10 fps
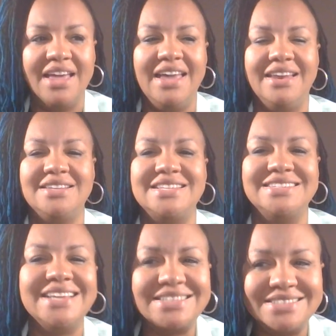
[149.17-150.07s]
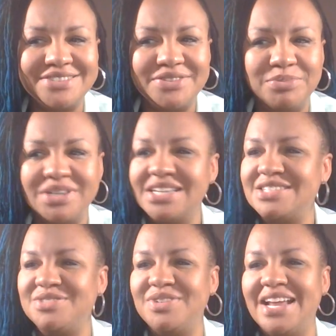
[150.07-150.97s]
and it's addictive
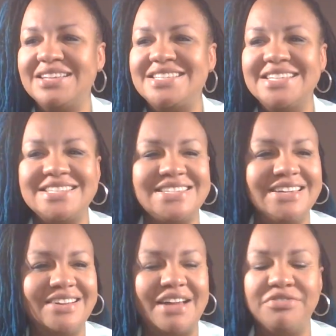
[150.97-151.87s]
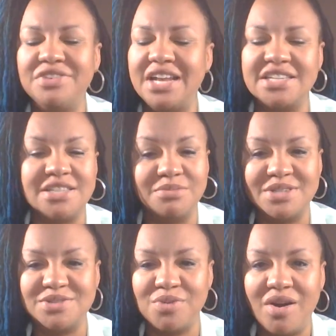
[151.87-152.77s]
because when I sit still, I feel like
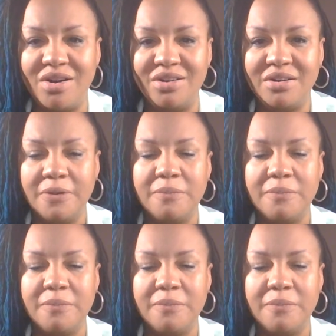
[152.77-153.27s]
something's wrong.